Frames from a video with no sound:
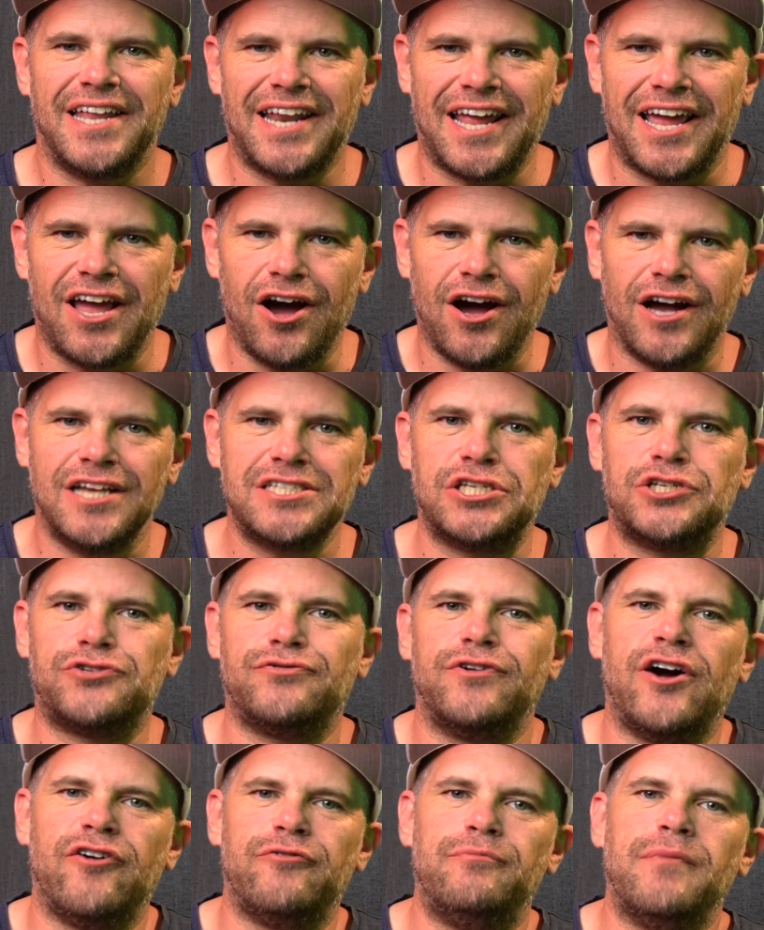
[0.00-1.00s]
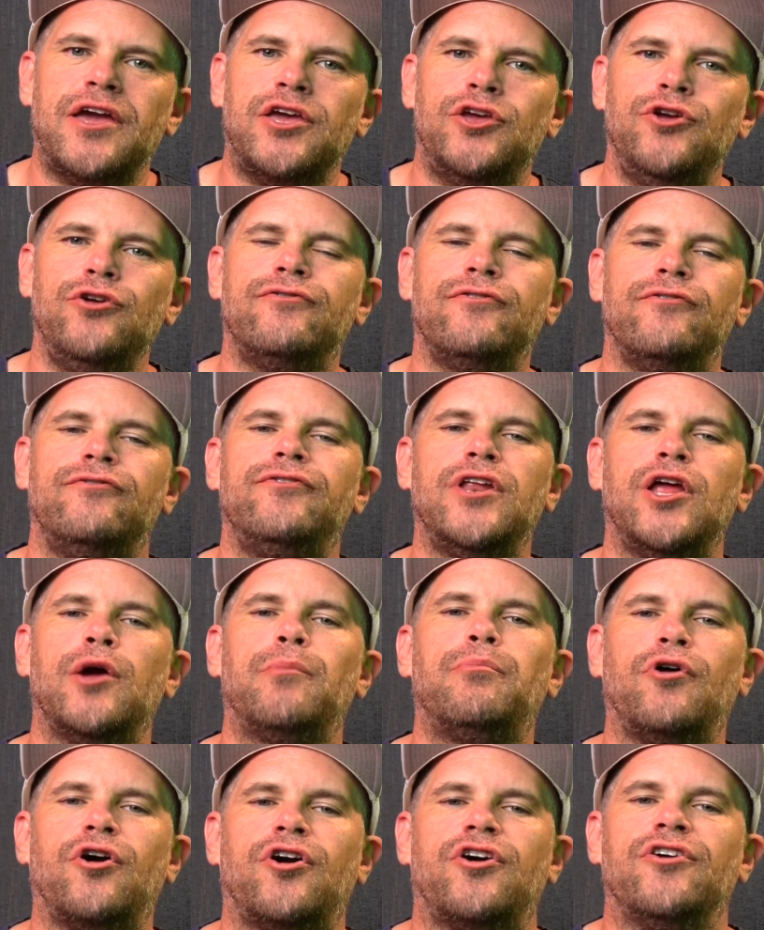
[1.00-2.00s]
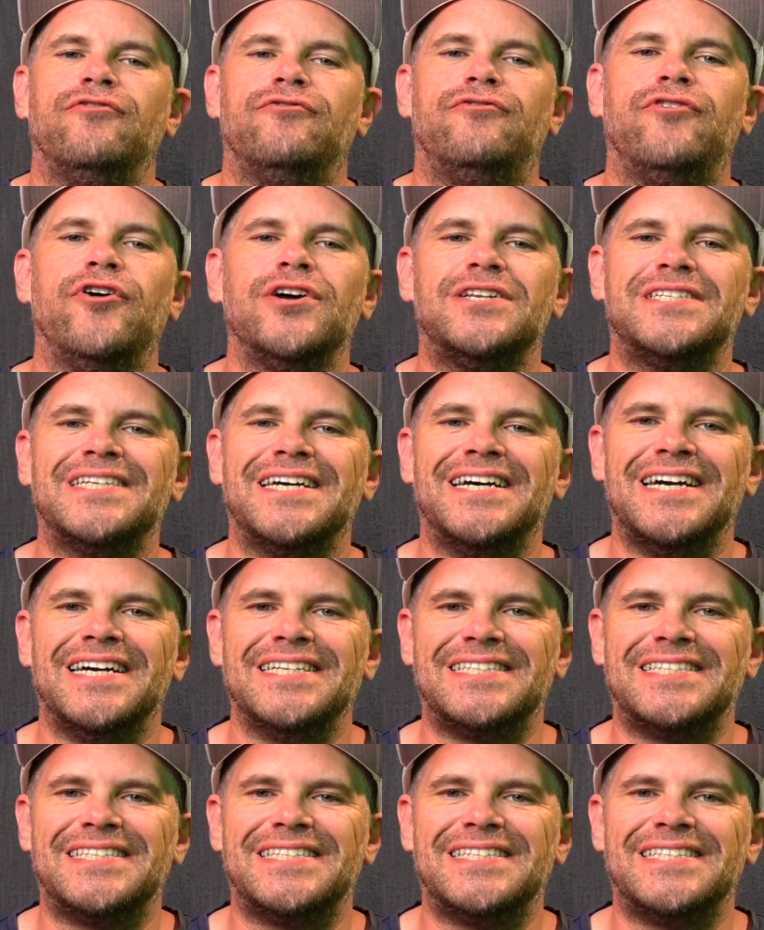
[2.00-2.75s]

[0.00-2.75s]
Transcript: G'day guys, it's Ralph Mayhew from VideoProc Converter,